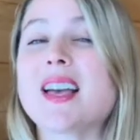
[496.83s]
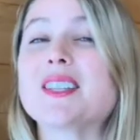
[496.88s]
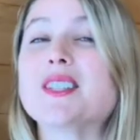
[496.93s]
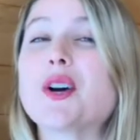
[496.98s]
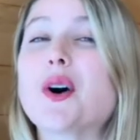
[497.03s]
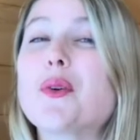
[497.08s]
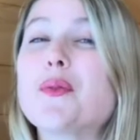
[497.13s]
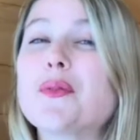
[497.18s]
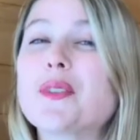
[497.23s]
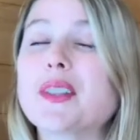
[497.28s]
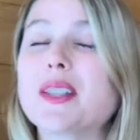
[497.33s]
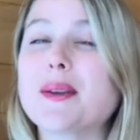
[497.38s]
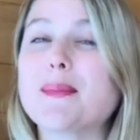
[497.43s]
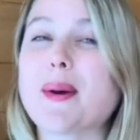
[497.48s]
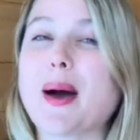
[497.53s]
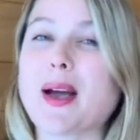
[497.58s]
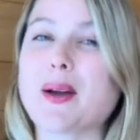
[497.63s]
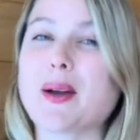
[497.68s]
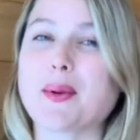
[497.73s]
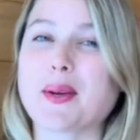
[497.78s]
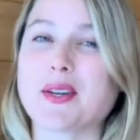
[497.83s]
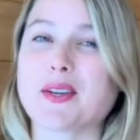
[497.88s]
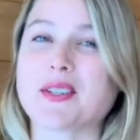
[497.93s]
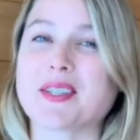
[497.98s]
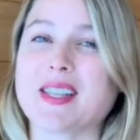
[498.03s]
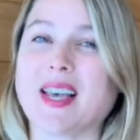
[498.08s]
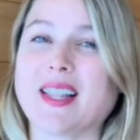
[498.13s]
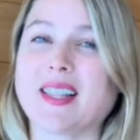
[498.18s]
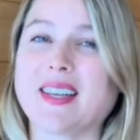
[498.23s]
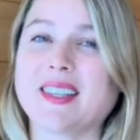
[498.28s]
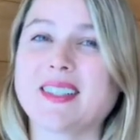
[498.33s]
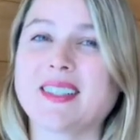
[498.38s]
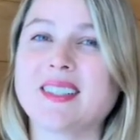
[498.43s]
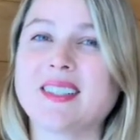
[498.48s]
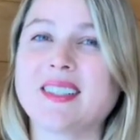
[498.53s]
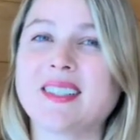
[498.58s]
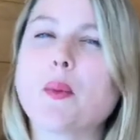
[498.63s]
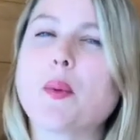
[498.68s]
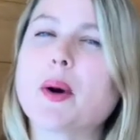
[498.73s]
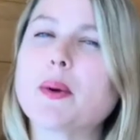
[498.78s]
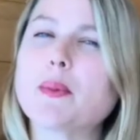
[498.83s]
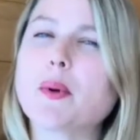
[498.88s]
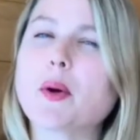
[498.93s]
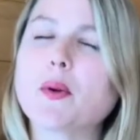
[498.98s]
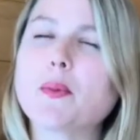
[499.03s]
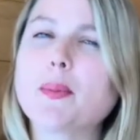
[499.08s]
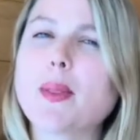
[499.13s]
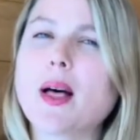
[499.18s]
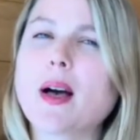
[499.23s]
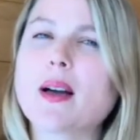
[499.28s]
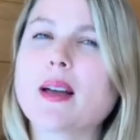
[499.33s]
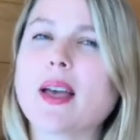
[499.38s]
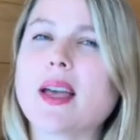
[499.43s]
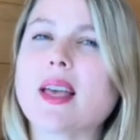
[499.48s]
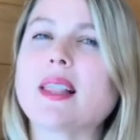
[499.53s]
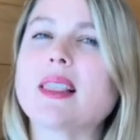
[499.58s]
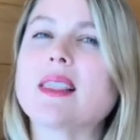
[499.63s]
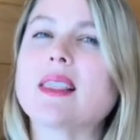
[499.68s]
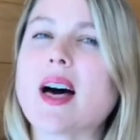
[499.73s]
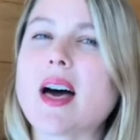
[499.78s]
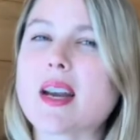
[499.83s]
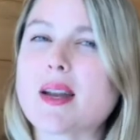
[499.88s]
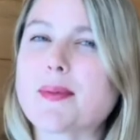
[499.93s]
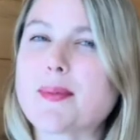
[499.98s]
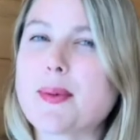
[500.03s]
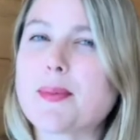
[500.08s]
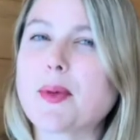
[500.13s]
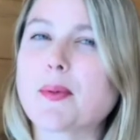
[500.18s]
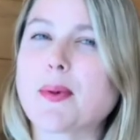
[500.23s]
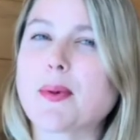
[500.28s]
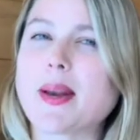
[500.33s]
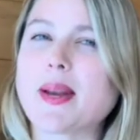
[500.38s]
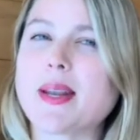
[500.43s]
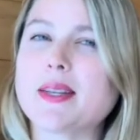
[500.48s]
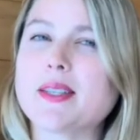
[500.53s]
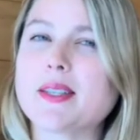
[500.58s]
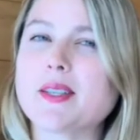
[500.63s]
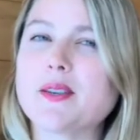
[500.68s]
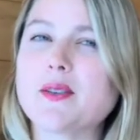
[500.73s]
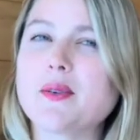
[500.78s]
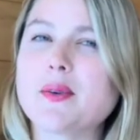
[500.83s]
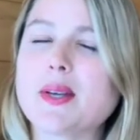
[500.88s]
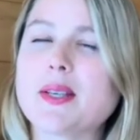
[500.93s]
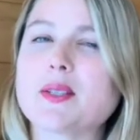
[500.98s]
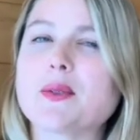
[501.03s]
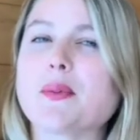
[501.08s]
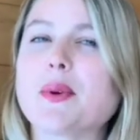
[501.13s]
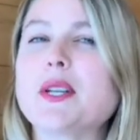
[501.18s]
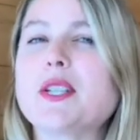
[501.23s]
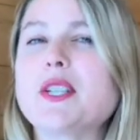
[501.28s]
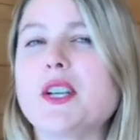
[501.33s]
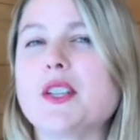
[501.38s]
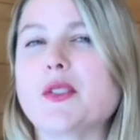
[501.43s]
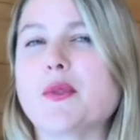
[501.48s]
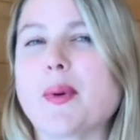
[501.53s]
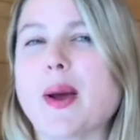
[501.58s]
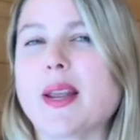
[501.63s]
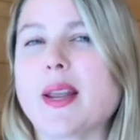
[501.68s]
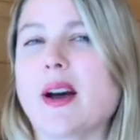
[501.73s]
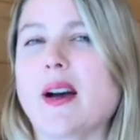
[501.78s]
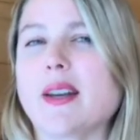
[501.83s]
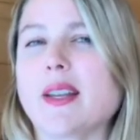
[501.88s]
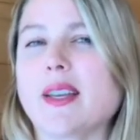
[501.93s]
and hopefully buy what you're selling. One roadblock a lot of people run into is reaching the right